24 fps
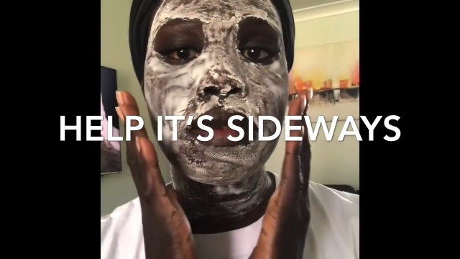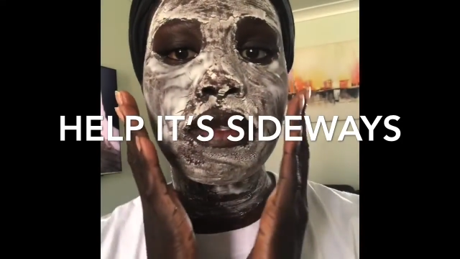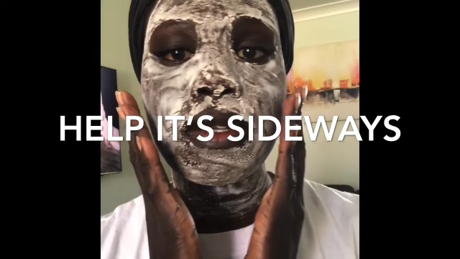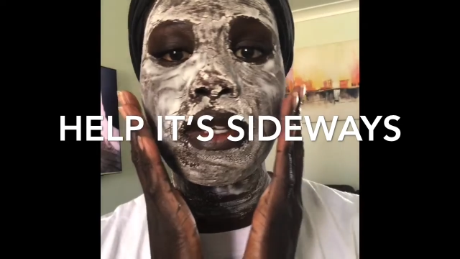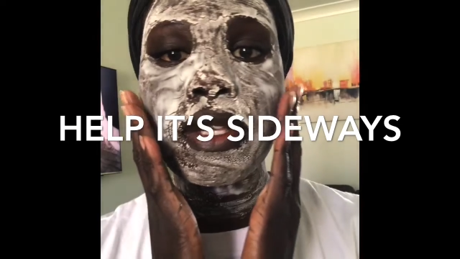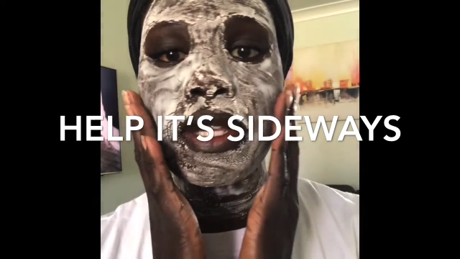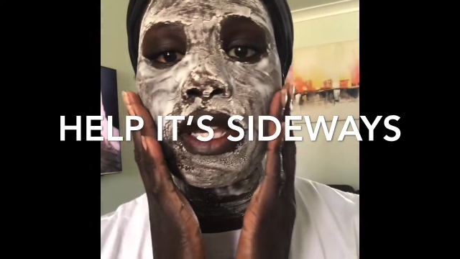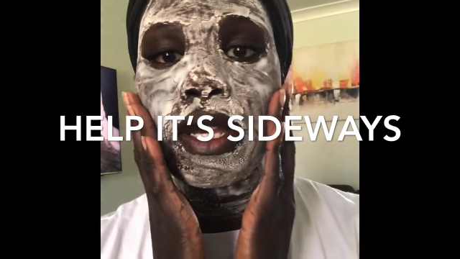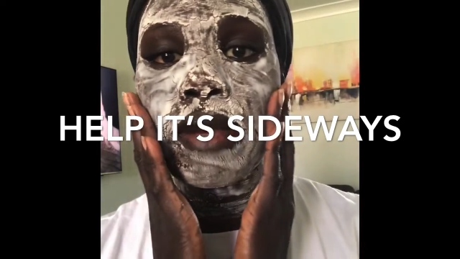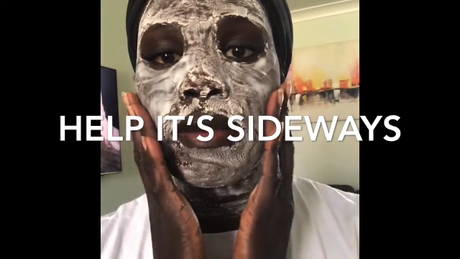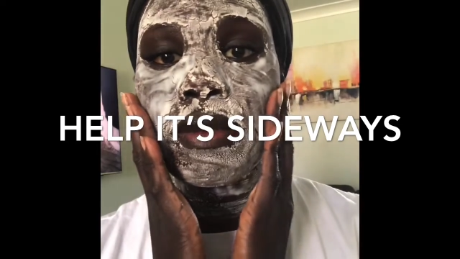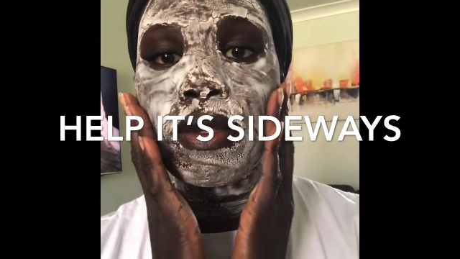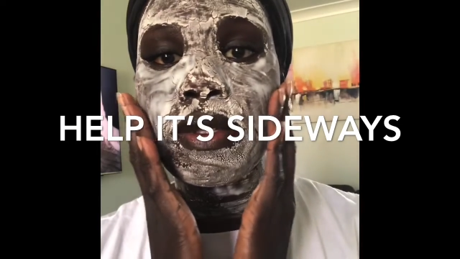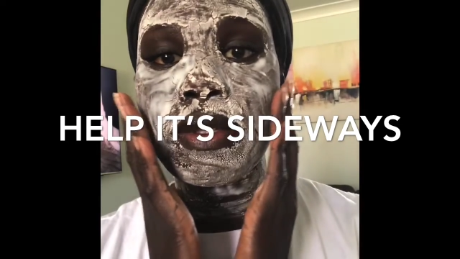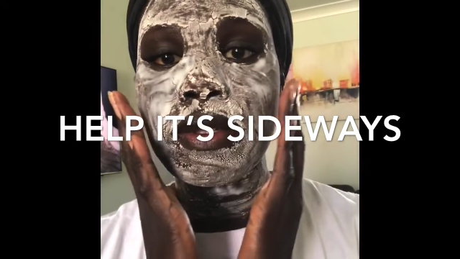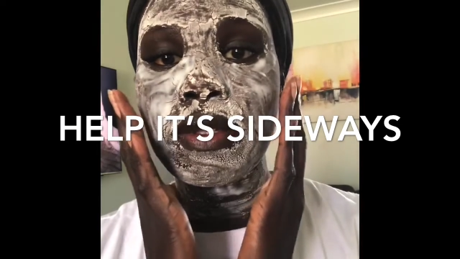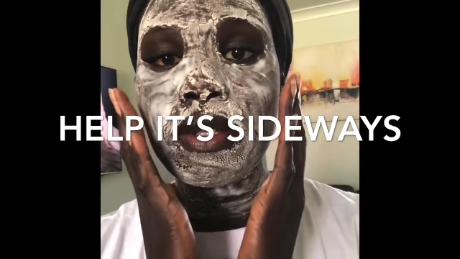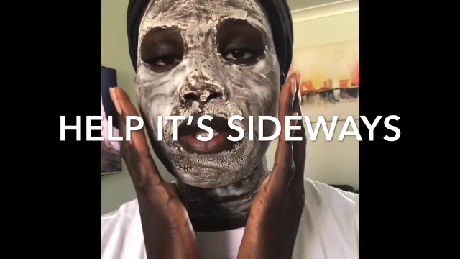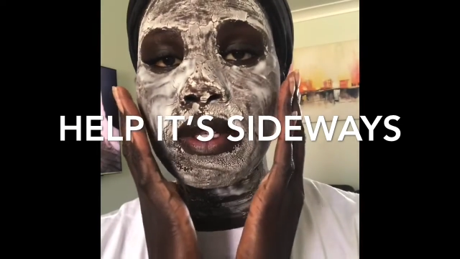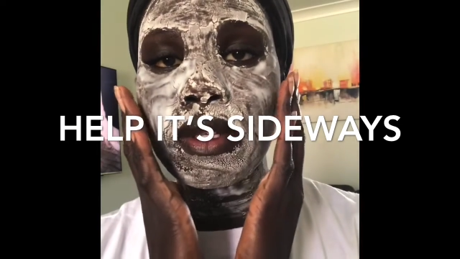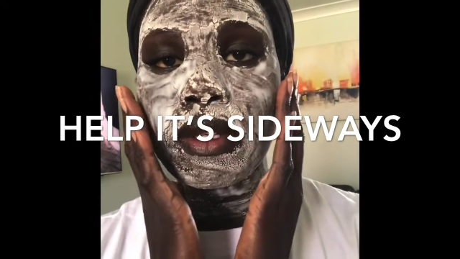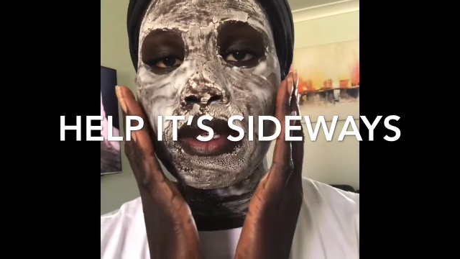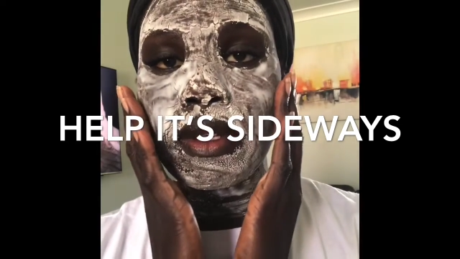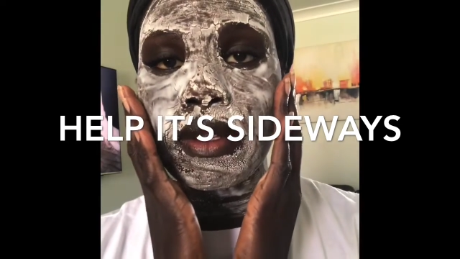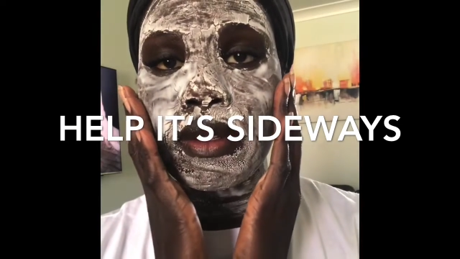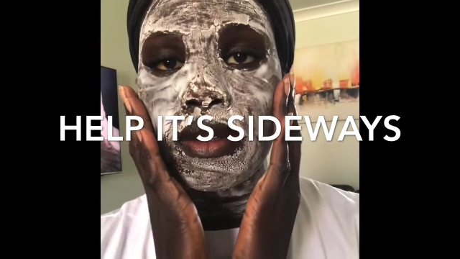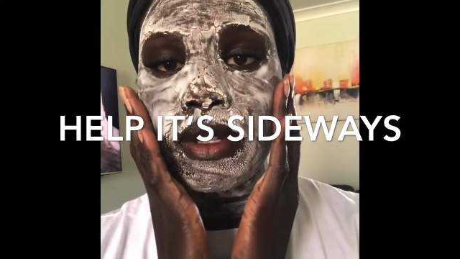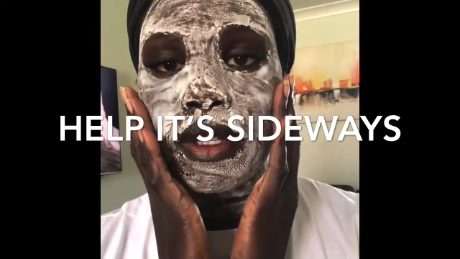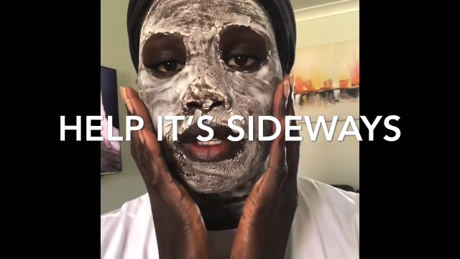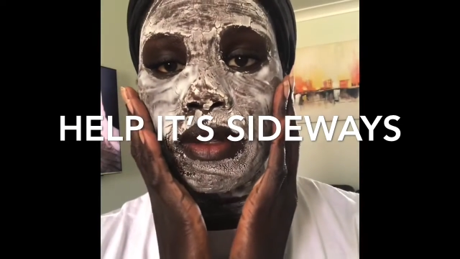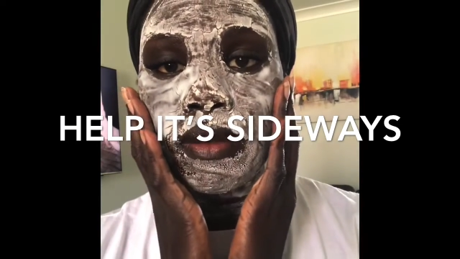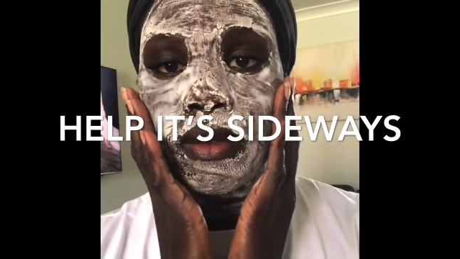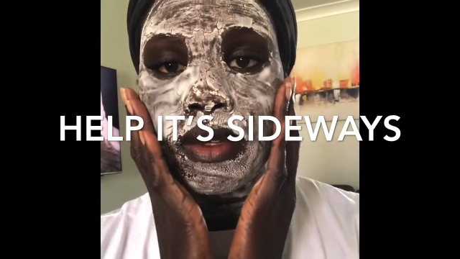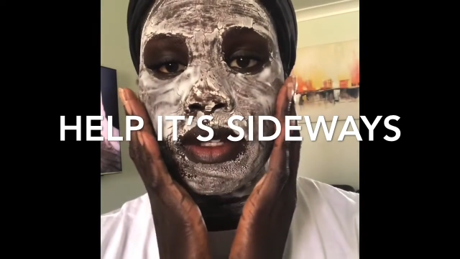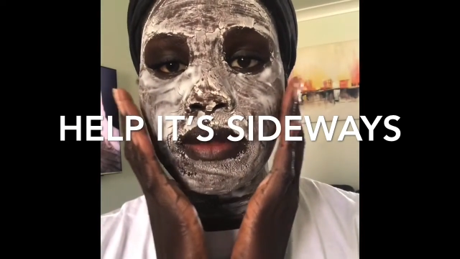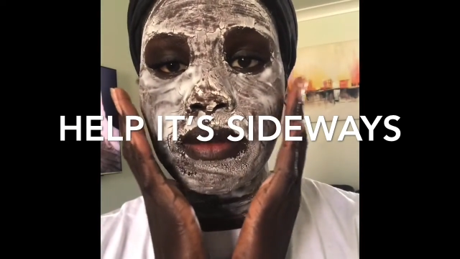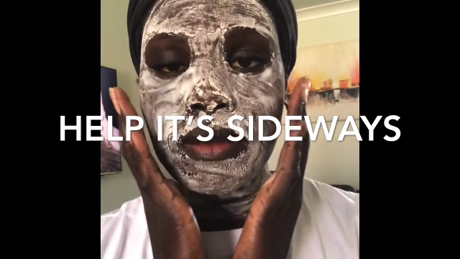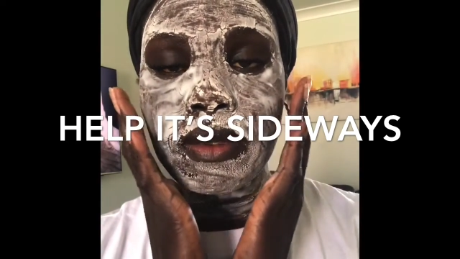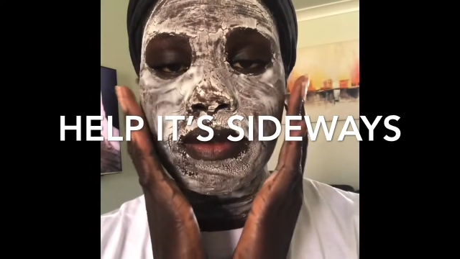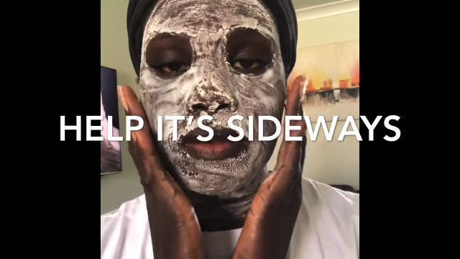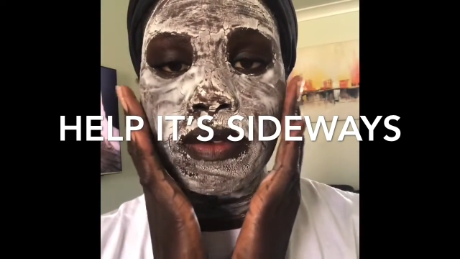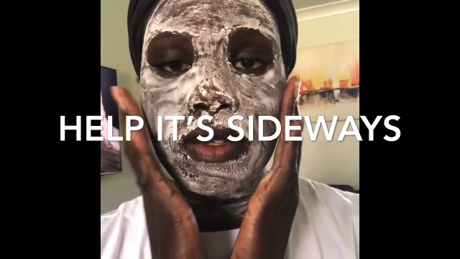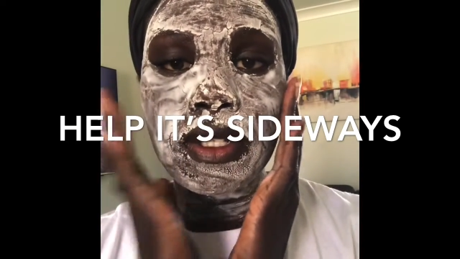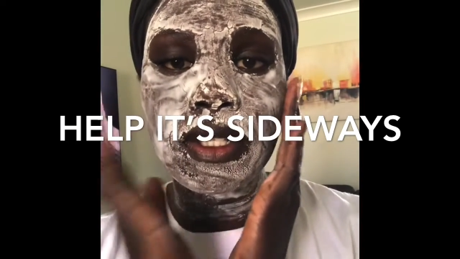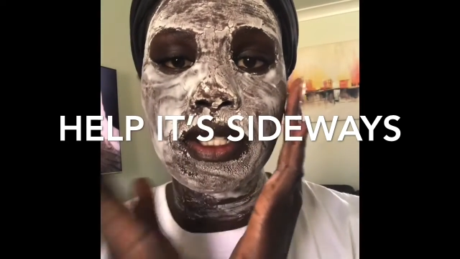yeah, I'm just gonna go and wash my face,